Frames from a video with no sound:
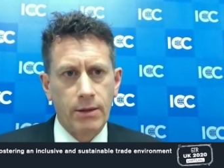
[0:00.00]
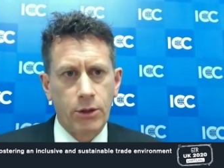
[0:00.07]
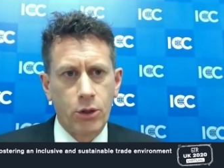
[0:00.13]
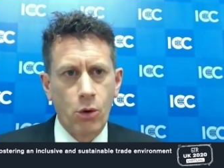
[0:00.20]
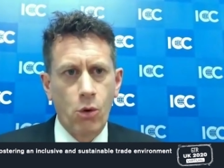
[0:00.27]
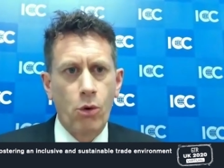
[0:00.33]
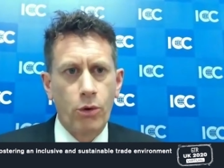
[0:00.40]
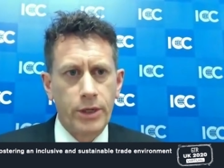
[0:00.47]

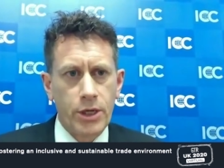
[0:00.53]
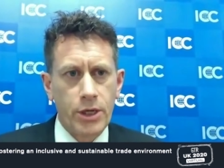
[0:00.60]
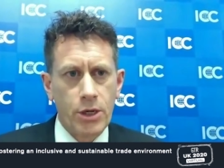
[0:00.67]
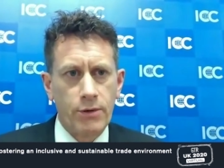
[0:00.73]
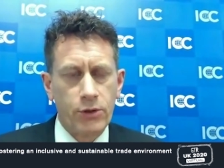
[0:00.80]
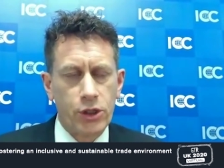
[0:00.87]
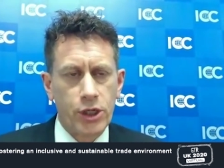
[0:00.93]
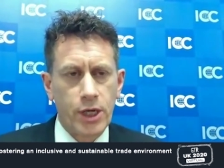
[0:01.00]
thought that
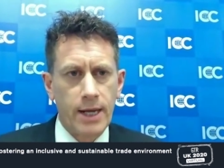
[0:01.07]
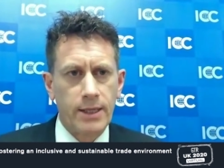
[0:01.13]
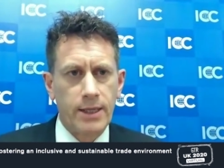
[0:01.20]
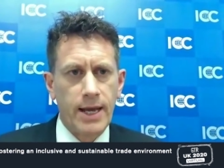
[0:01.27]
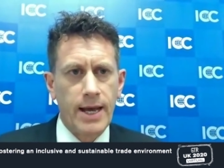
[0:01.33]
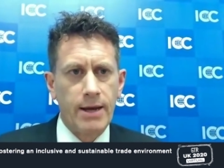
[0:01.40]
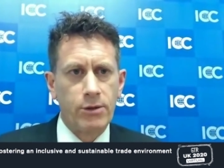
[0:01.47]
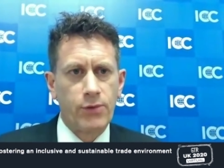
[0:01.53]
you've shared
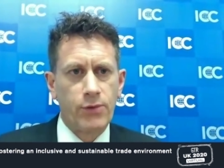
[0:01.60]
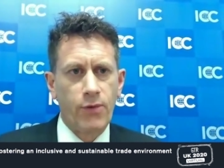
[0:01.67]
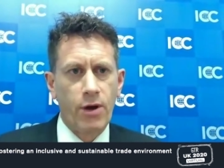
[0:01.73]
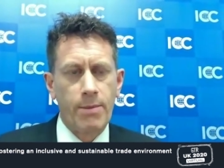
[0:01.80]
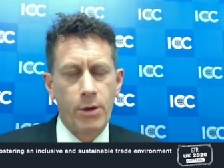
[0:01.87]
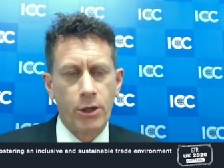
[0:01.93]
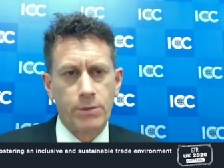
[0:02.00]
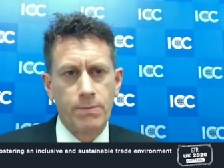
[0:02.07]
there is very
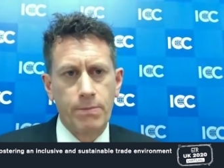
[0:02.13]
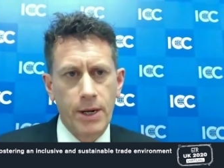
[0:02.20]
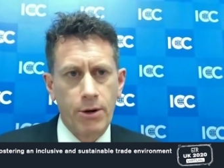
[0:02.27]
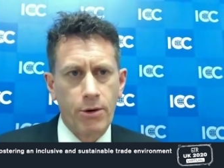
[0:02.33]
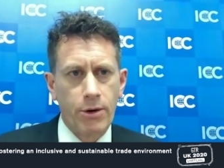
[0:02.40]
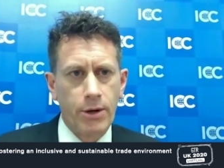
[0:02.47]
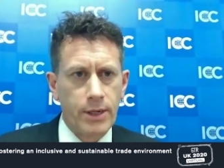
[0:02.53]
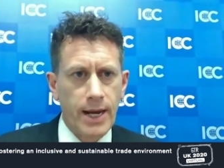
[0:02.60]
much
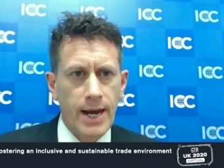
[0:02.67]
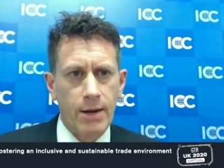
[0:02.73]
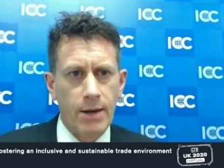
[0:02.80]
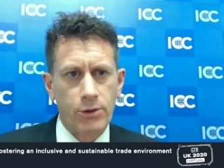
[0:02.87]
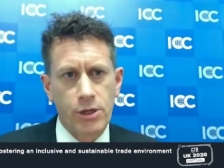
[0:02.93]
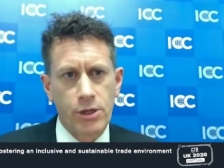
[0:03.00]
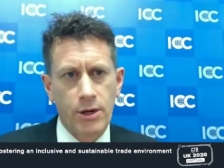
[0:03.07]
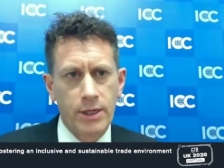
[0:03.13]
mirrored
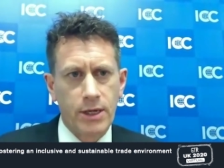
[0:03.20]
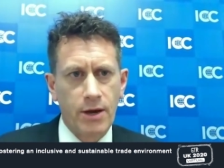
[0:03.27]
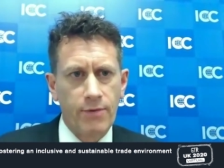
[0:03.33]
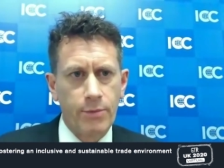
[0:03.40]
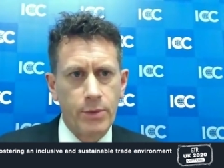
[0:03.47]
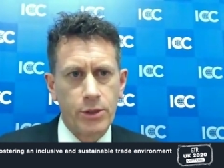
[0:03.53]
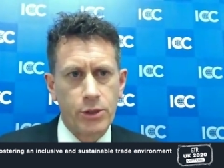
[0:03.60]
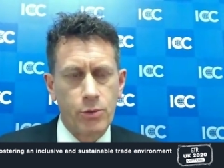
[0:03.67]
outside
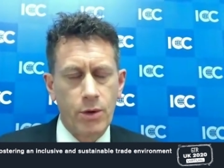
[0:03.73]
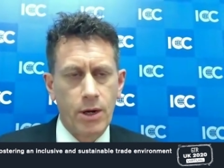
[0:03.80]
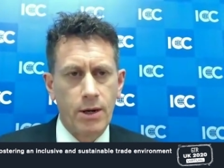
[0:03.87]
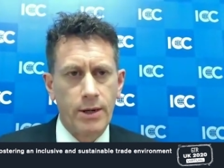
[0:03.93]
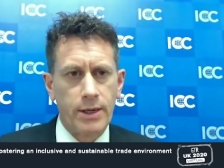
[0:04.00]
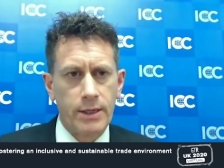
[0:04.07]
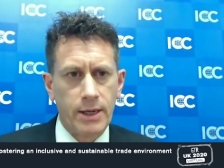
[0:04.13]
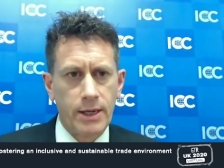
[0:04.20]
government as well,
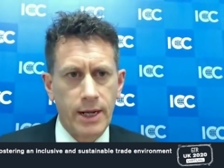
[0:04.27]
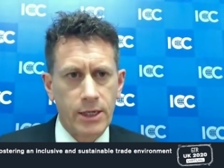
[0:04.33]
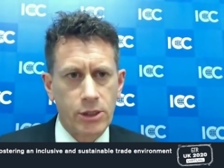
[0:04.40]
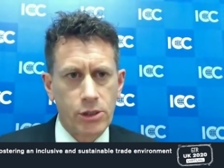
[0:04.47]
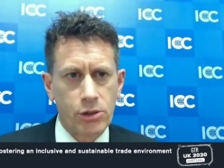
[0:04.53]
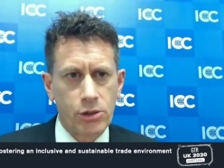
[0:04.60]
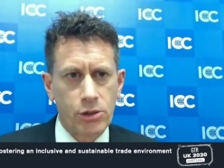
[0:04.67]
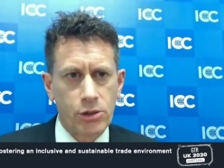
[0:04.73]
and
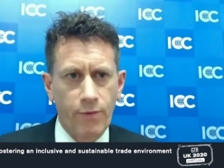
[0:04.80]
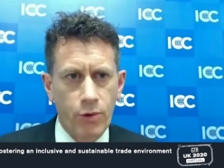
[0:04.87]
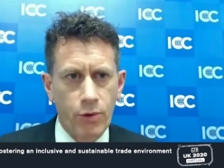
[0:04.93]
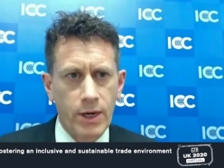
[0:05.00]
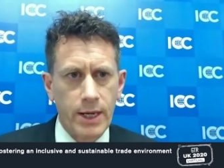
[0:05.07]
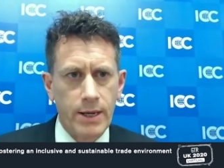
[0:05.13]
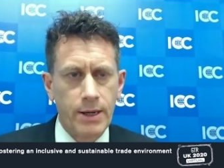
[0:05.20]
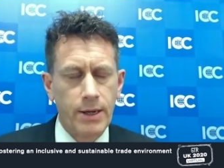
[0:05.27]
that's sort of
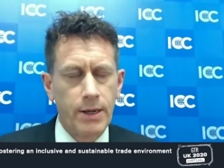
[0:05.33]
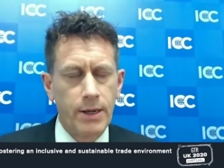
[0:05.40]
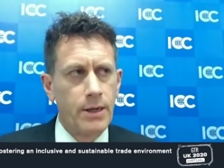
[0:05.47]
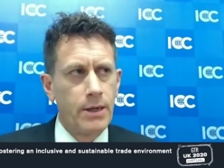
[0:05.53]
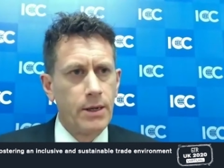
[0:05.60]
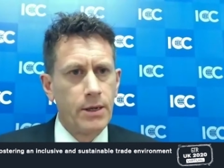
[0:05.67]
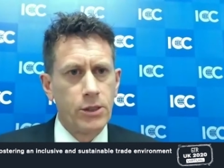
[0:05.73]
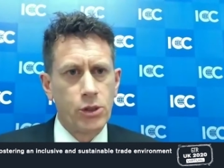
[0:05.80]
really
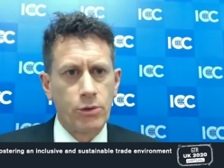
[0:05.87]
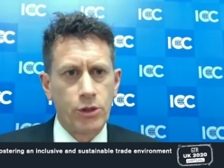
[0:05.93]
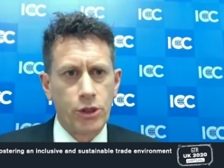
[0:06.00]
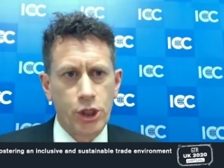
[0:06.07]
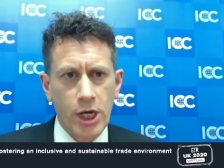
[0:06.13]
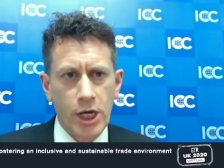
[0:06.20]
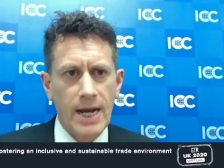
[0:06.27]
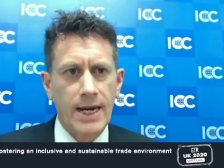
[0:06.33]
sort of
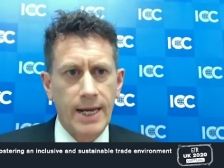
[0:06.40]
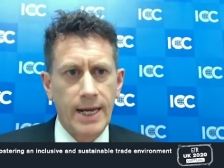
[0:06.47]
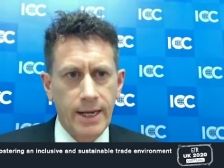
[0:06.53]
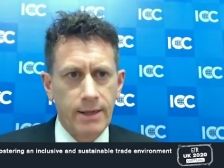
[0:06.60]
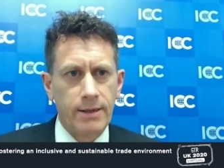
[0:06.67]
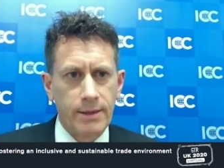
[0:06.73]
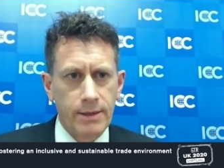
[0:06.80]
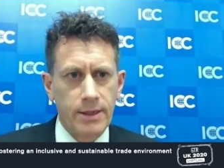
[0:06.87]
gelling
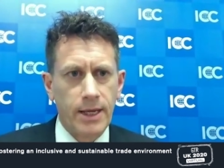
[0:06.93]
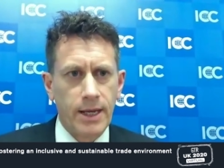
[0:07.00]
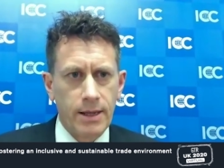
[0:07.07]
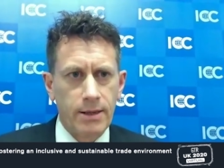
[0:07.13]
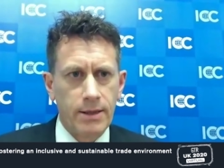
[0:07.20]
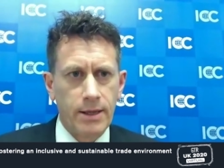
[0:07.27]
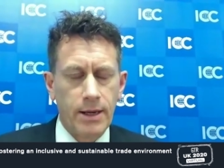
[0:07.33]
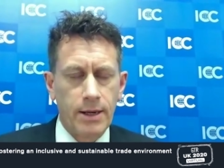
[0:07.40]

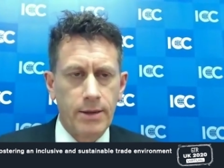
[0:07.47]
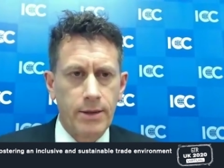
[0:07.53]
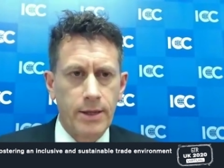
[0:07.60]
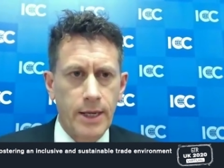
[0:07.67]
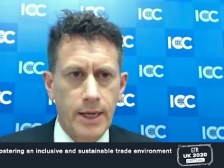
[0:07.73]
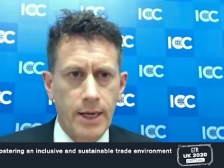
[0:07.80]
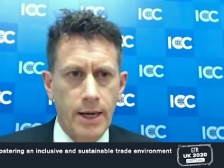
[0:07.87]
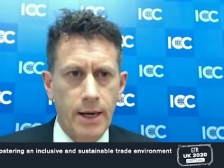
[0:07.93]

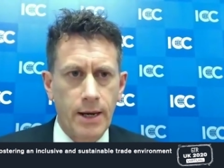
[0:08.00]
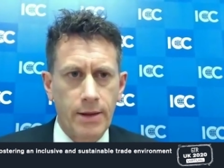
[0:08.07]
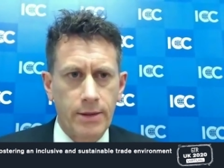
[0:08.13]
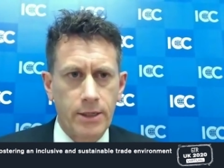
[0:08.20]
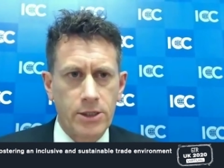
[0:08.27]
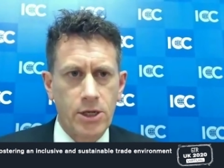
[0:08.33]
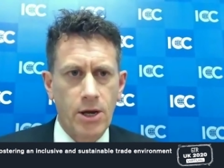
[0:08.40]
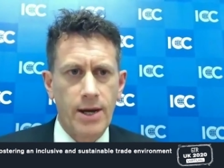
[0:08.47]

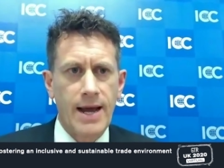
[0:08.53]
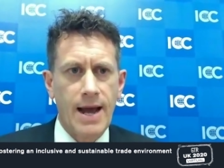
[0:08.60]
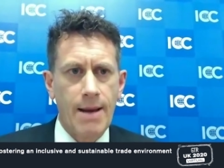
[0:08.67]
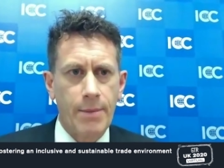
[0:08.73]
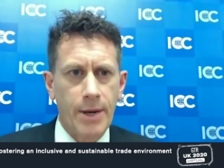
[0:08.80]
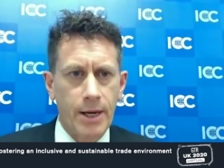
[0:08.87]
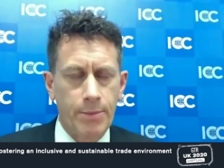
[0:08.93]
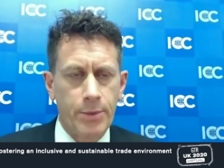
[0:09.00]
the
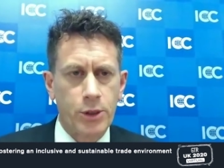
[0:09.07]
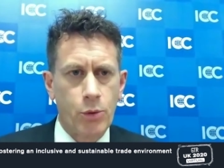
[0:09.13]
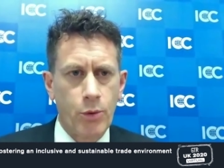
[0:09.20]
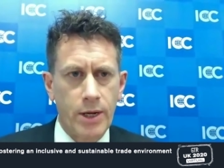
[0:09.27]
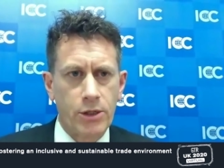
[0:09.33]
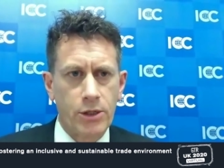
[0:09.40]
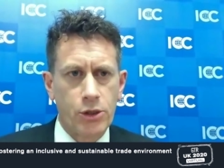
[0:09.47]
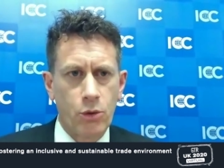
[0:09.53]
dynamic
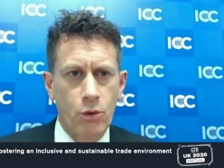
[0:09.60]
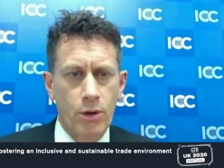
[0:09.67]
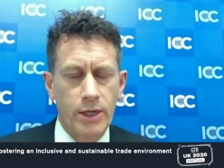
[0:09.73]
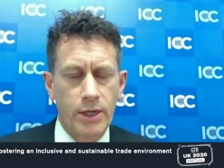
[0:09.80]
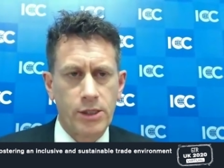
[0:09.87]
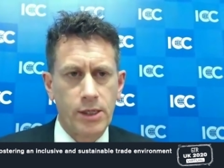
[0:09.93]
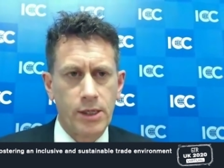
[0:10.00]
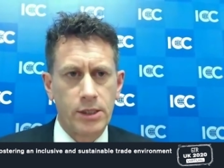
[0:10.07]
between us all.
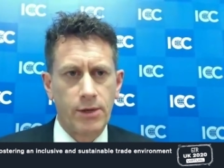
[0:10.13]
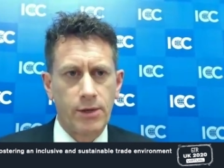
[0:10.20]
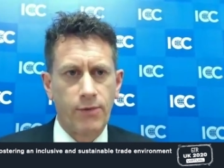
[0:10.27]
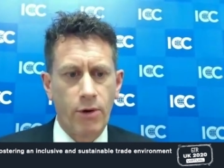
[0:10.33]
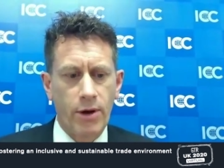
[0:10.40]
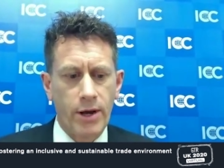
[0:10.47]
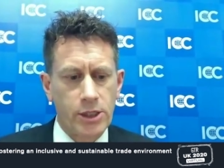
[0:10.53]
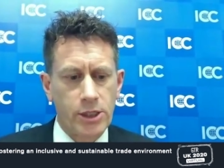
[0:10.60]
It's a
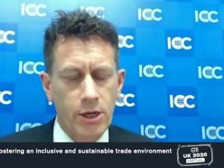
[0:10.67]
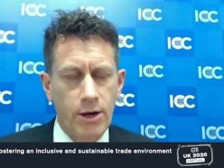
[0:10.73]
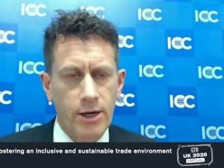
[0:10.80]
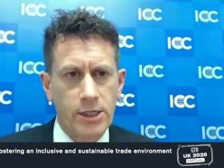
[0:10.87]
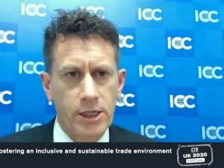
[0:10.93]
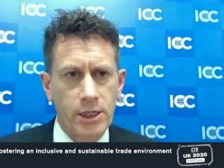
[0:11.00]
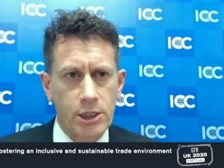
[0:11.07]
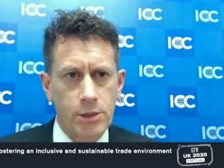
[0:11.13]
very
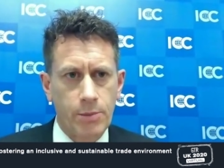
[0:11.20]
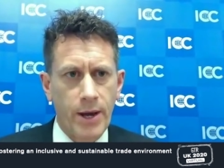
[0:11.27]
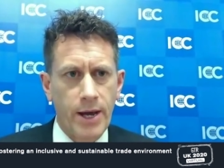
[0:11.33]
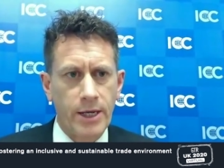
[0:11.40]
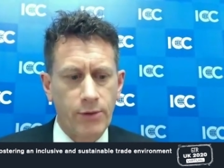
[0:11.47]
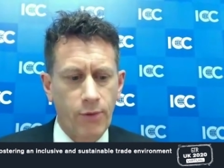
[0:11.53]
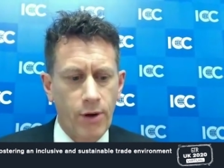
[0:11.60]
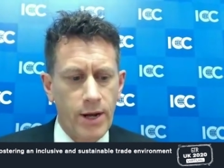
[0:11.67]
exciting
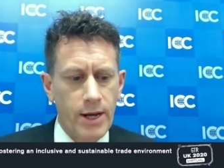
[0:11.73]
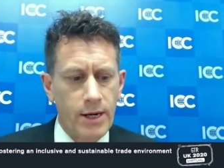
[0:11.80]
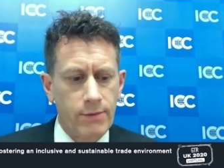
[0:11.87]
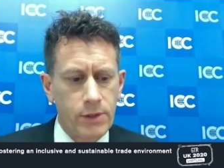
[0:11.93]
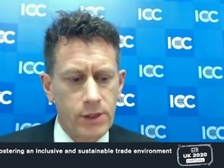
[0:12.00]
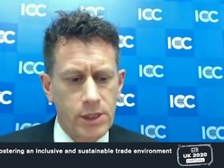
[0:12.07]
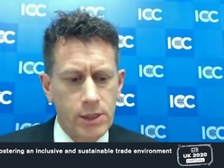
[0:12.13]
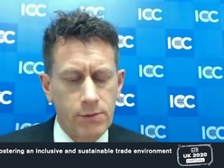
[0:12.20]
space, very
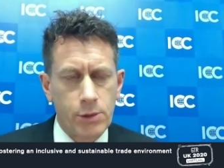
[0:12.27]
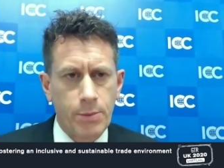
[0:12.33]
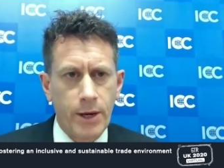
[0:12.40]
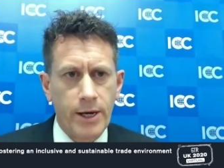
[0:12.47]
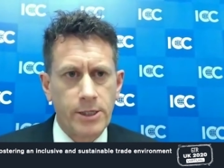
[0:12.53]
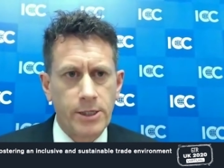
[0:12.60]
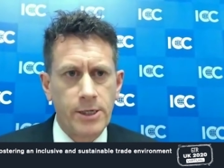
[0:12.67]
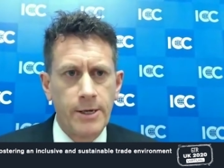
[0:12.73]
innovative
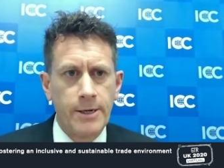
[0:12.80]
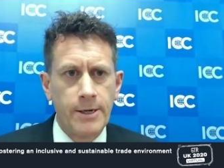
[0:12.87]
space.